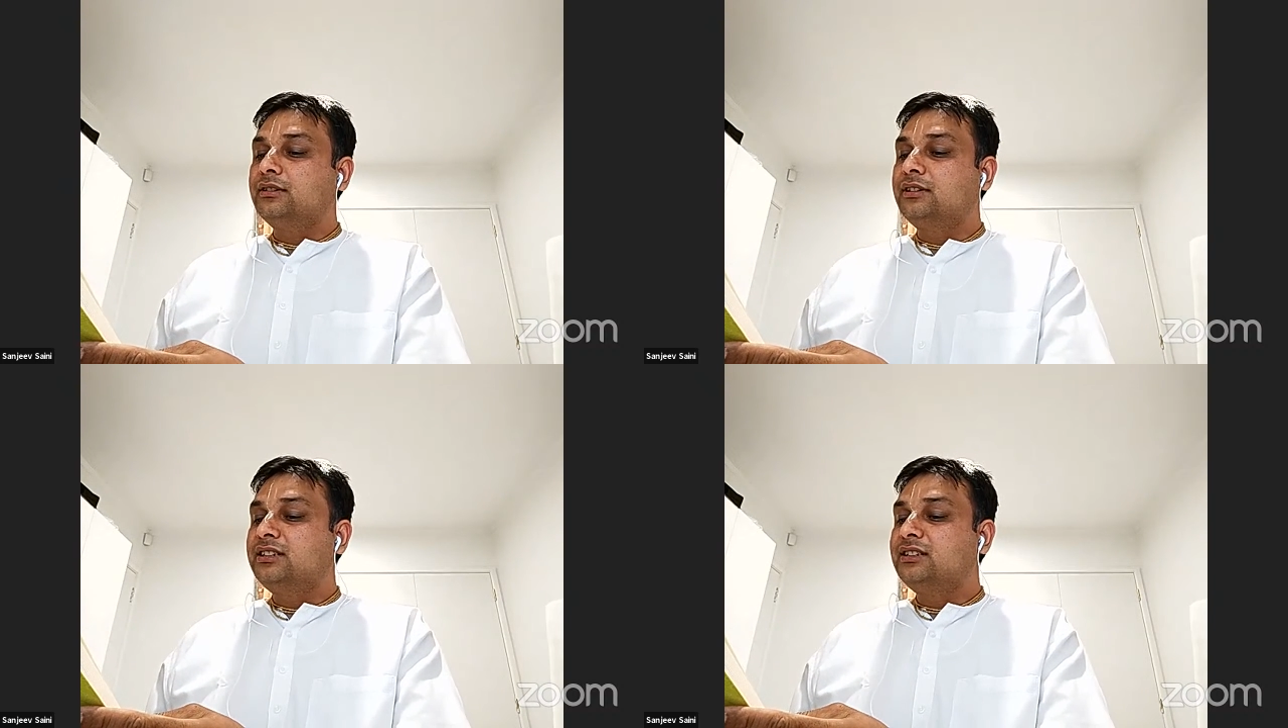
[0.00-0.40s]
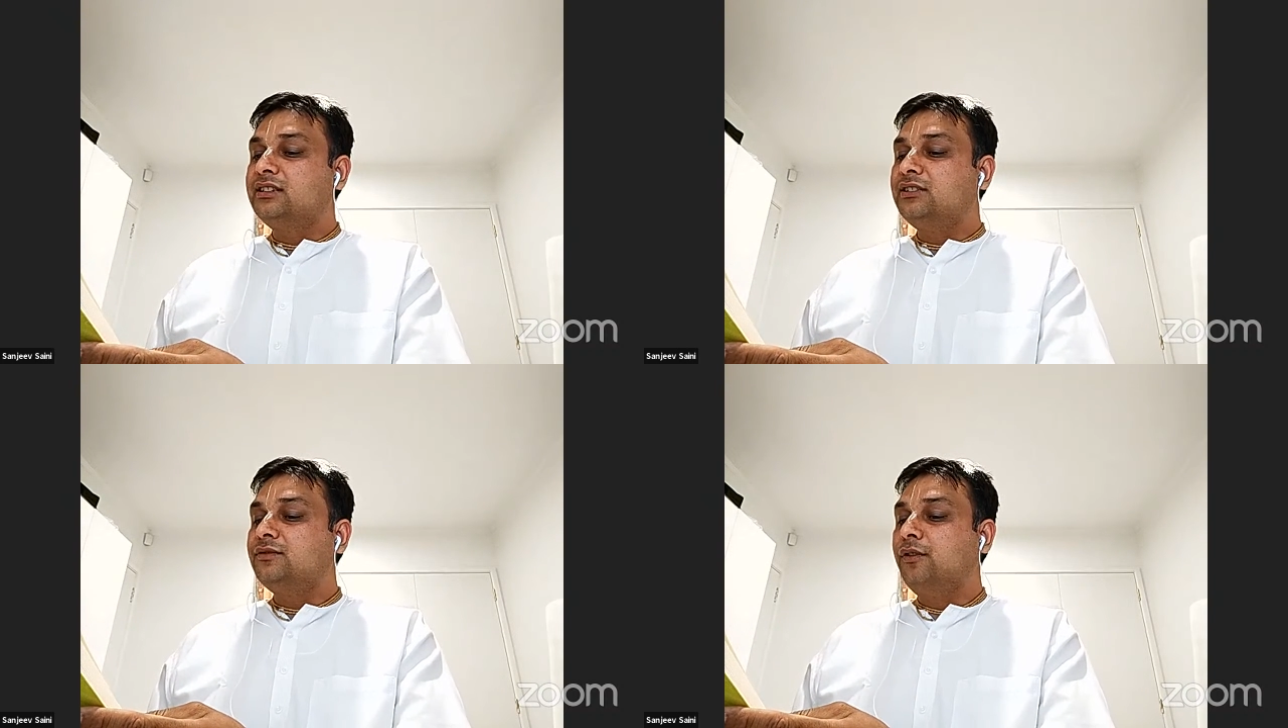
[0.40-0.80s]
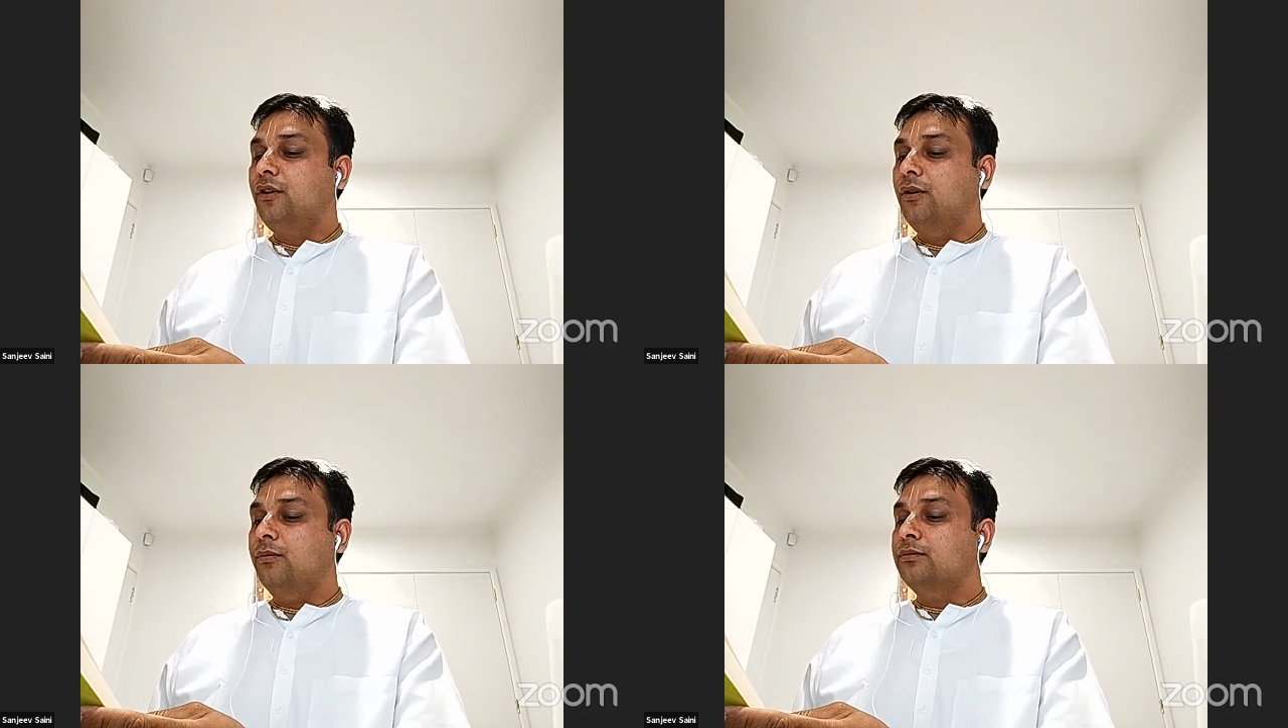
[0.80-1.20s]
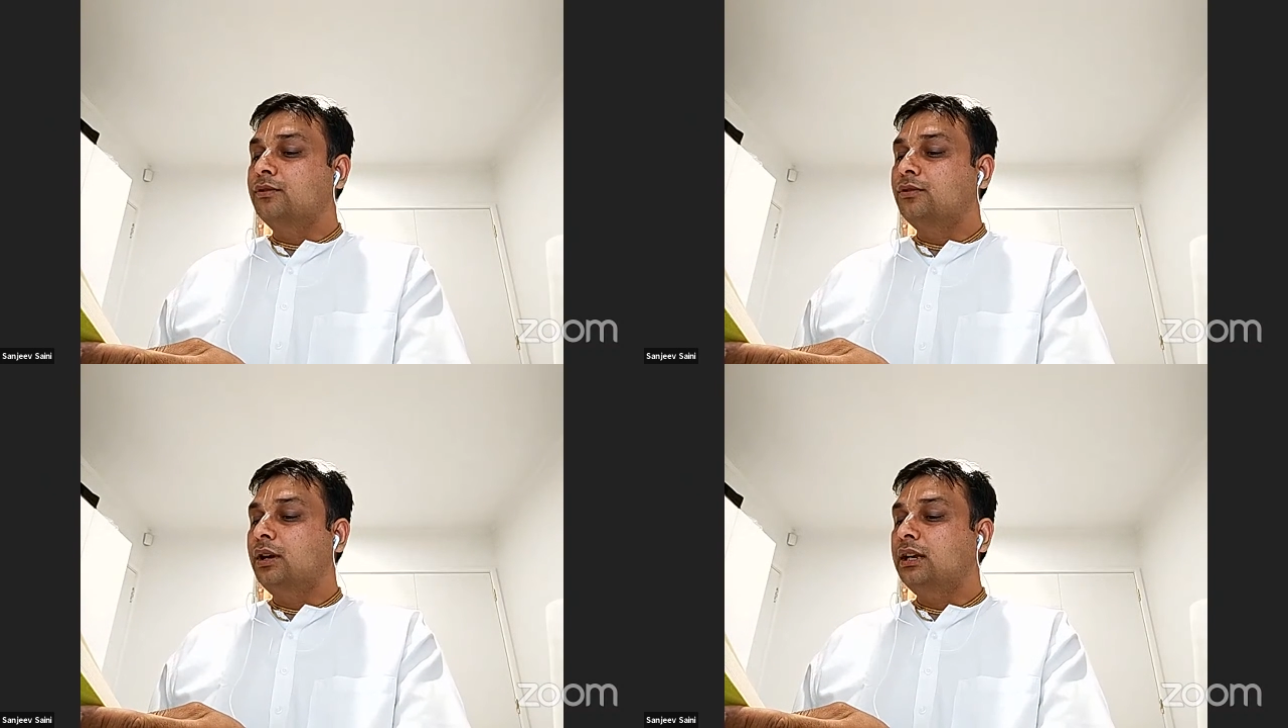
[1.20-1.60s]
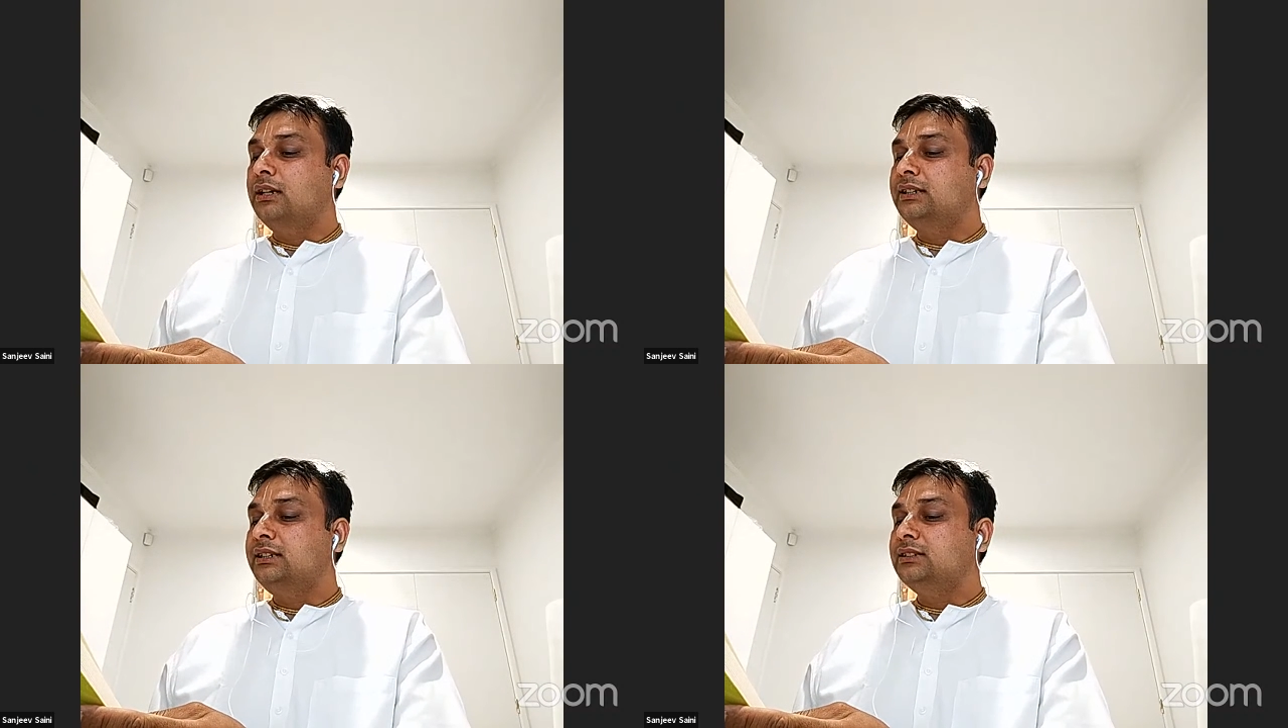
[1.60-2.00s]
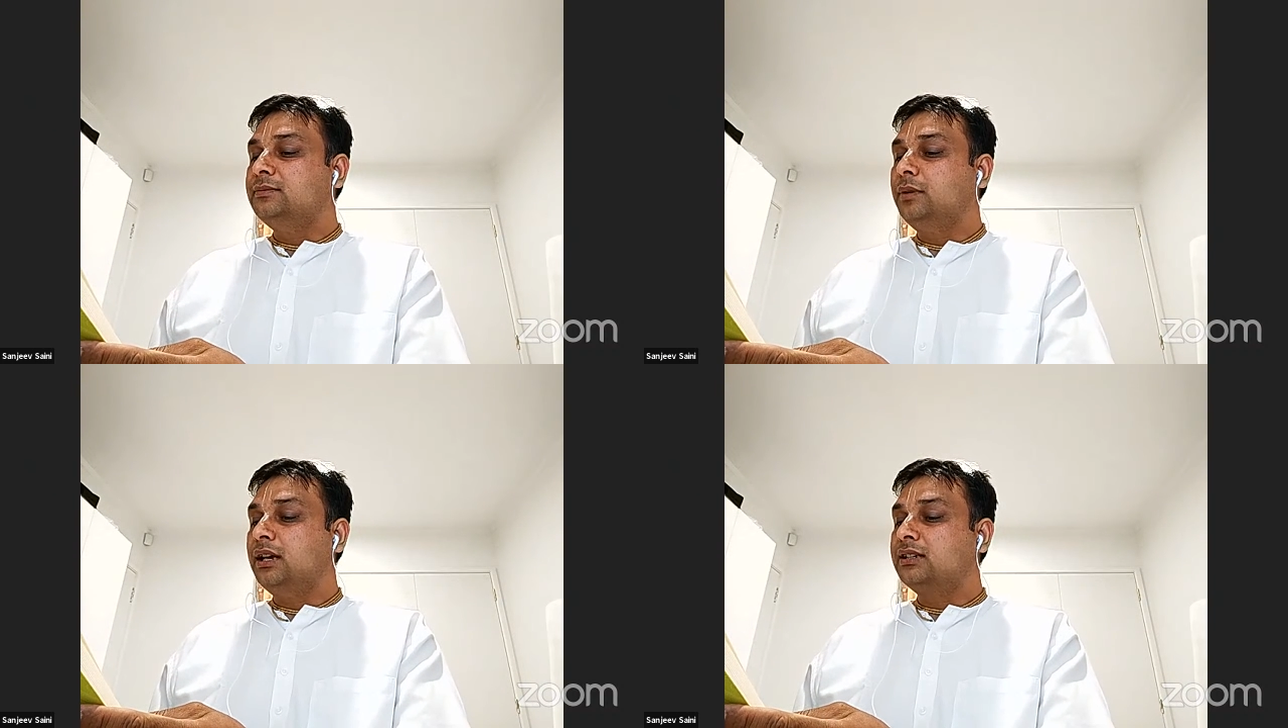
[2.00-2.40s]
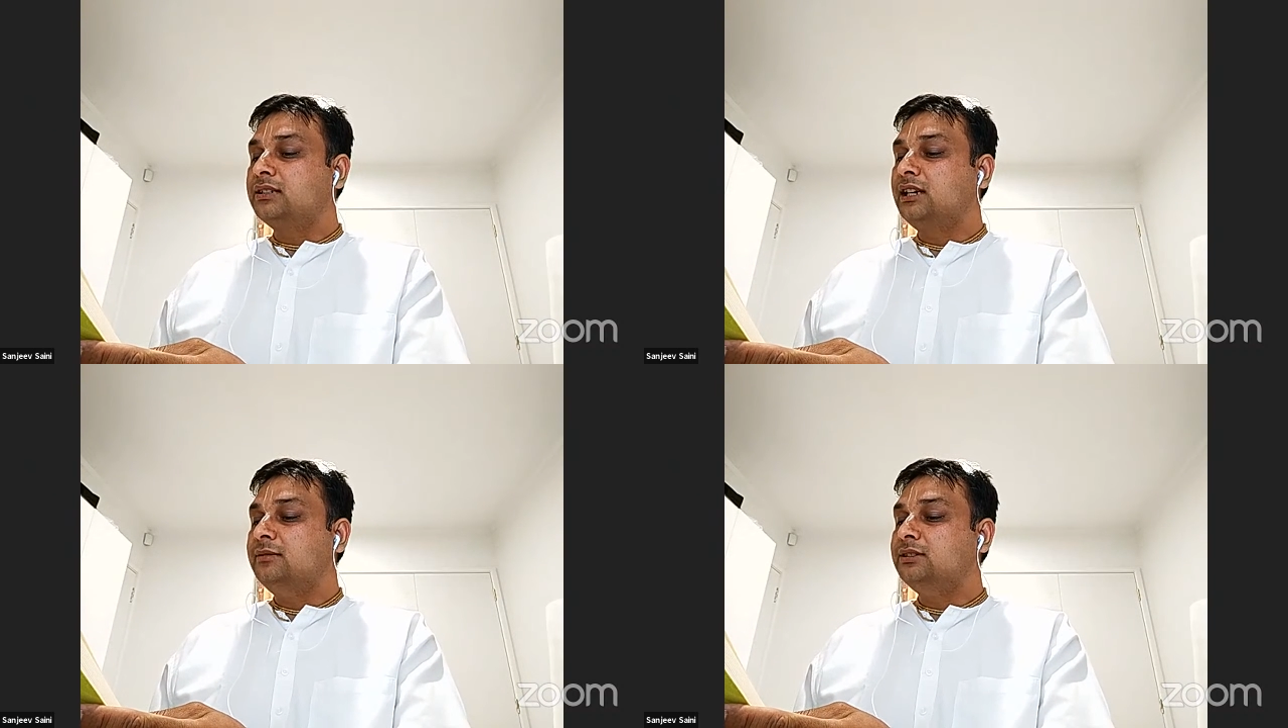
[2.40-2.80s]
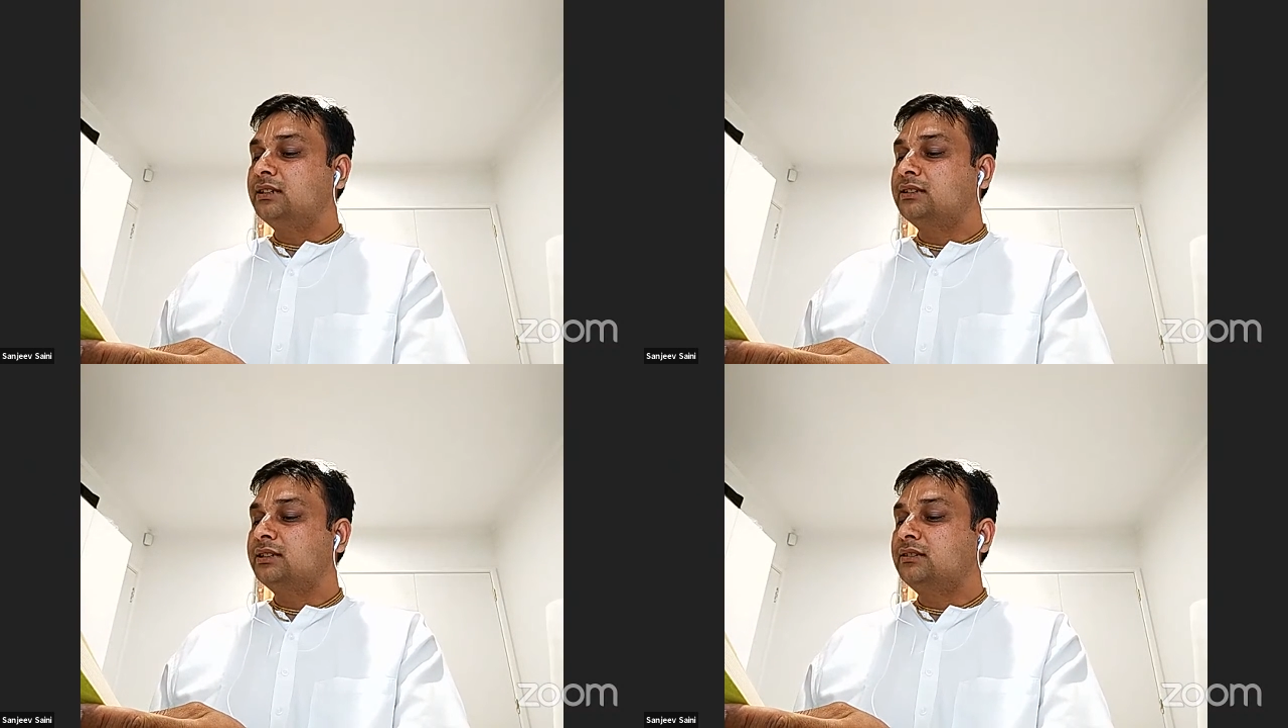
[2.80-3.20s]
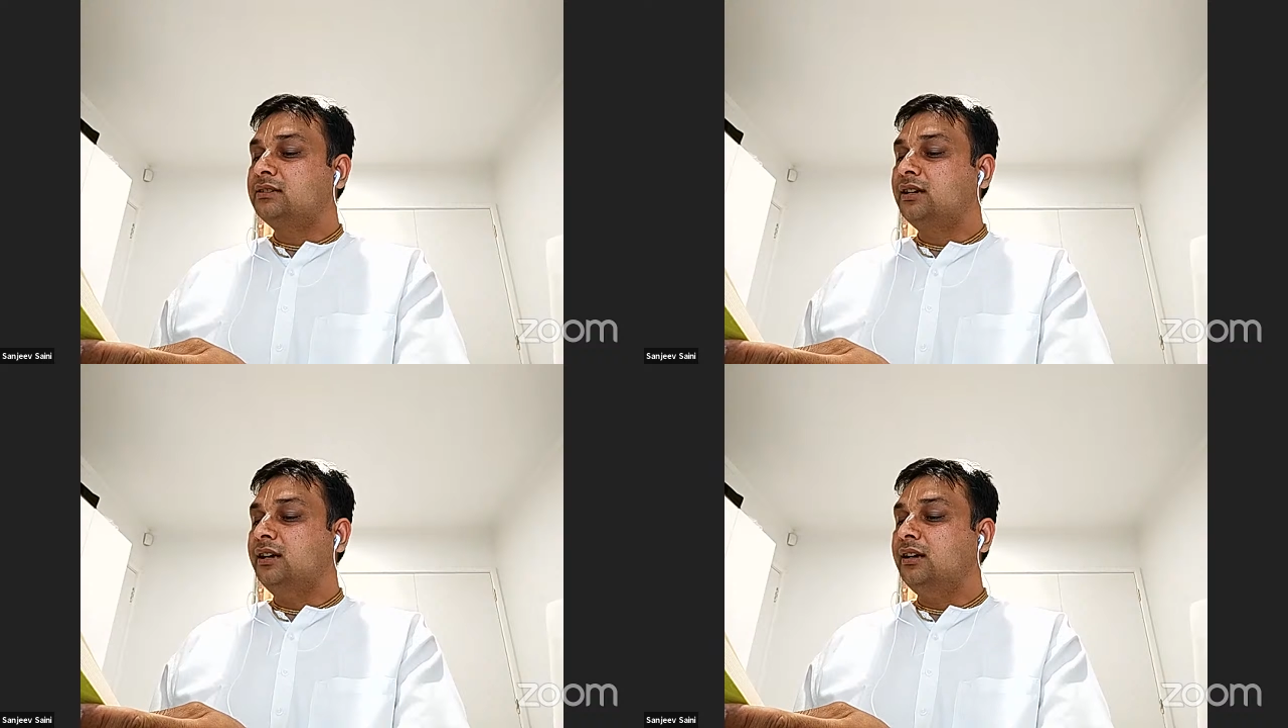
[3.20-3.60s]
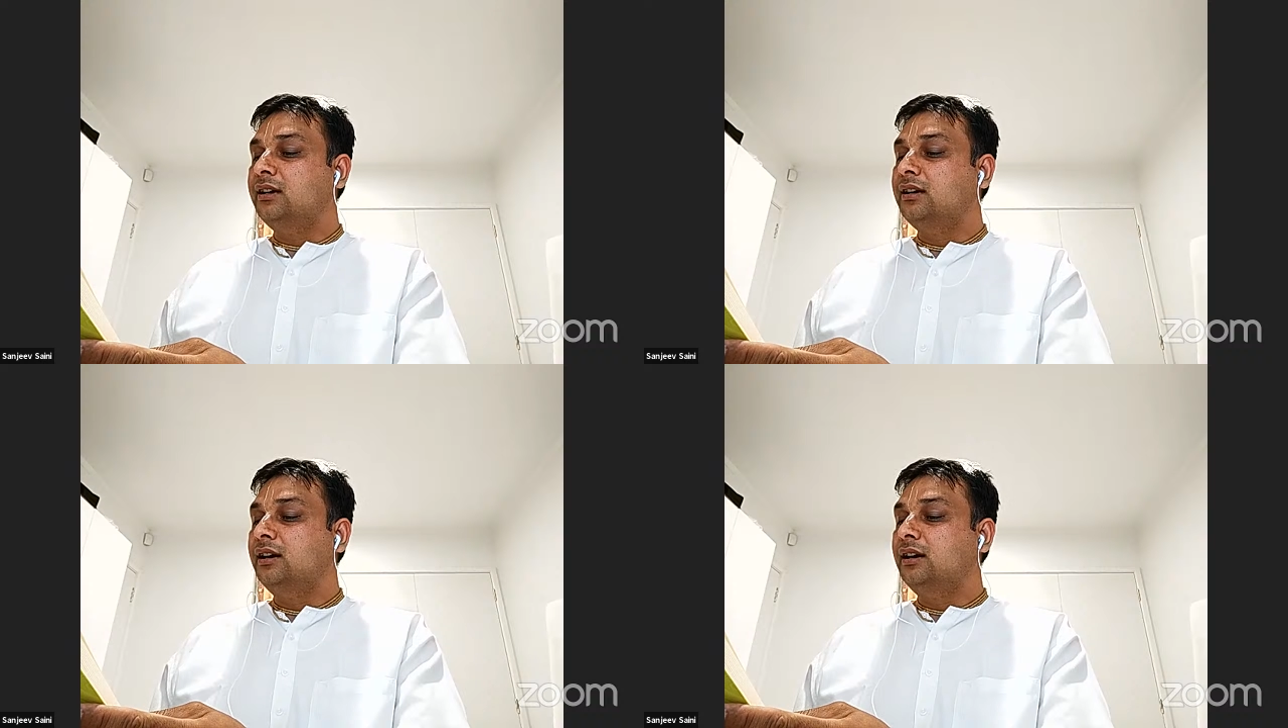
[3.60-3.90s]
Krishna's form, qualities, pastimes, etc.